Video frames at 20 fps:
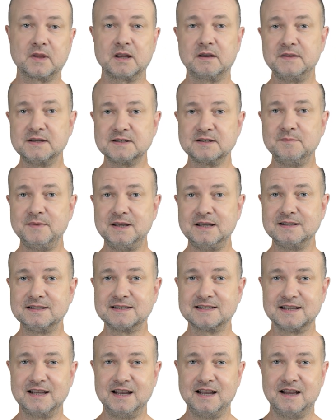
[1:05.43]
This
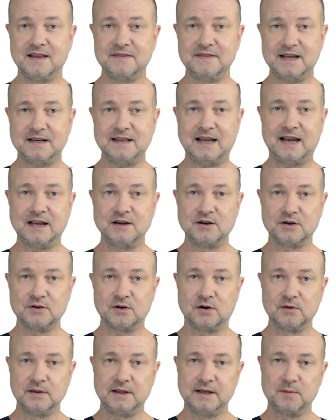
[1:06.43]
means that I not
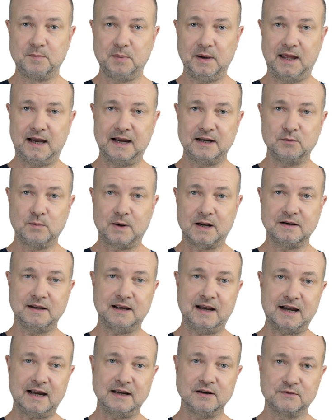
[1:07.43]
only applied one
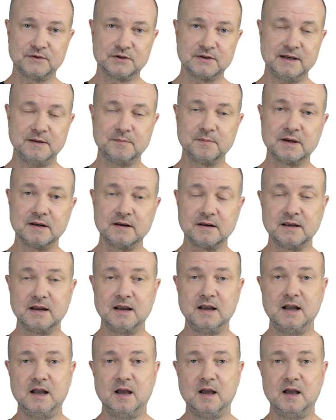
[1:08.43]
kind of treatment,